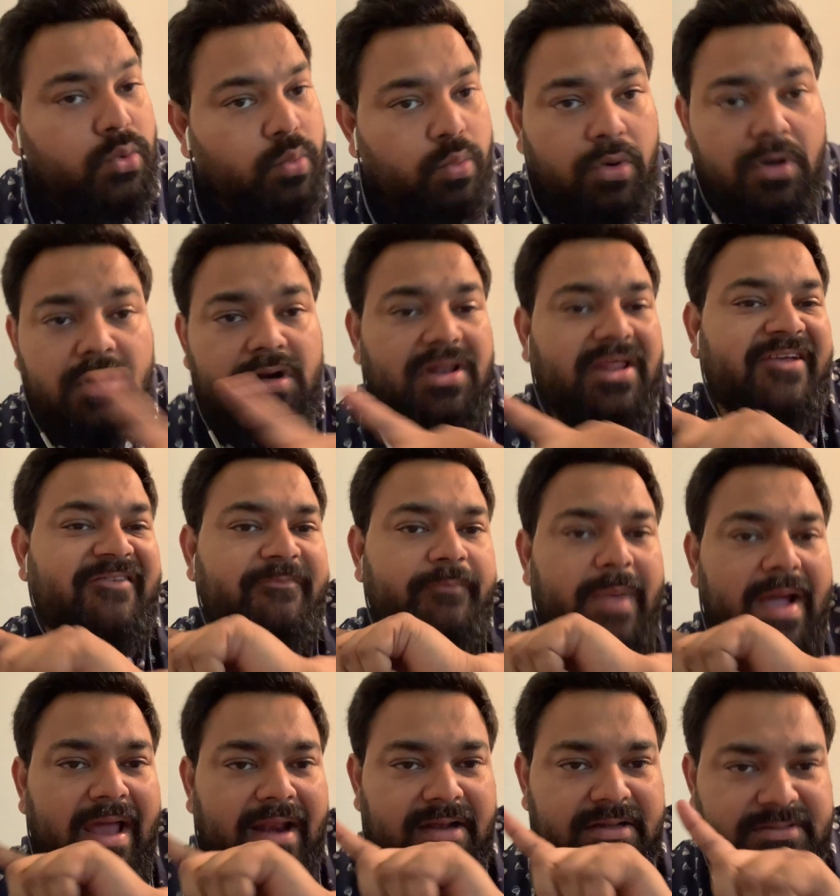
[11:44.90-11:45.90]
Work life
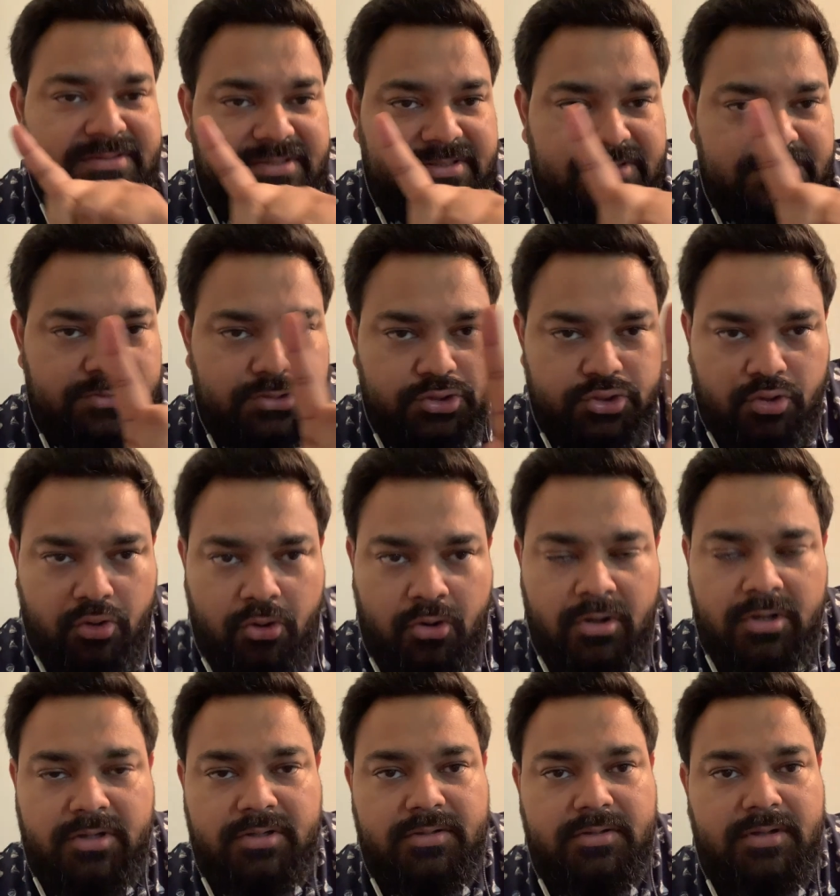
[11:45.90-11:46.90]
balance is
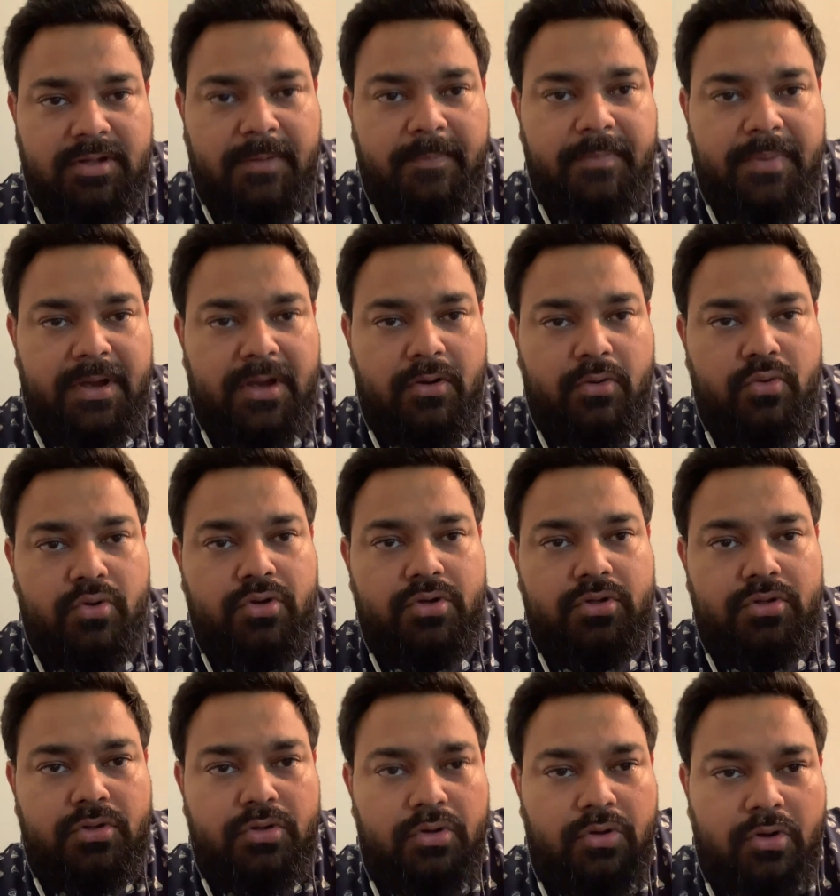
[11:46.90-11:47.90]
not about
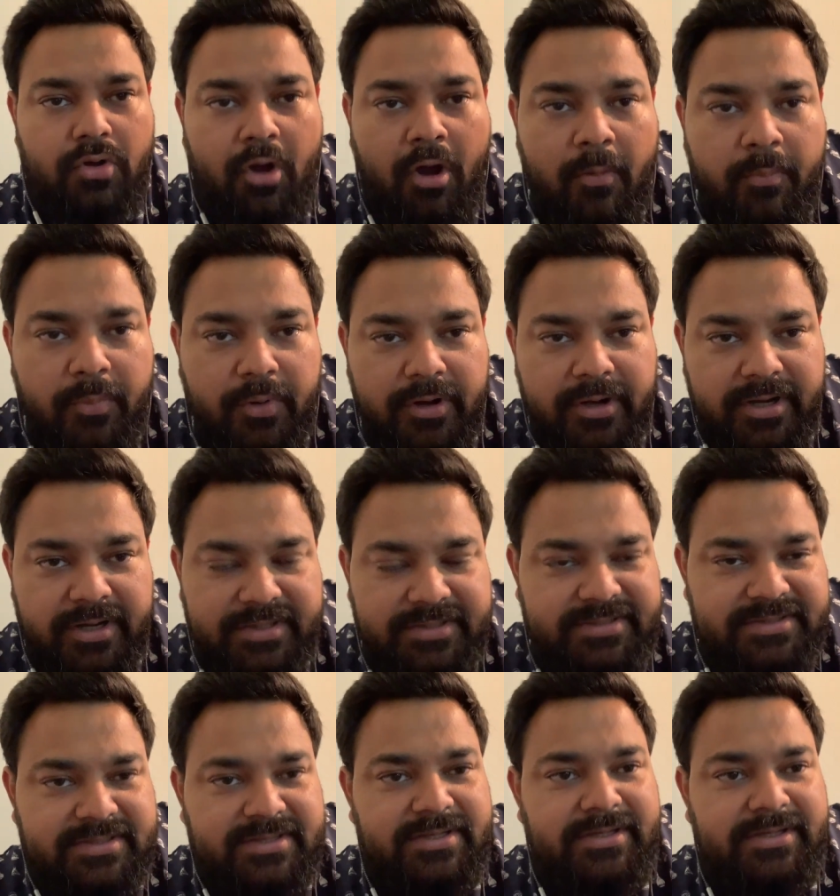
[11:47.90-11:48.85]
corporates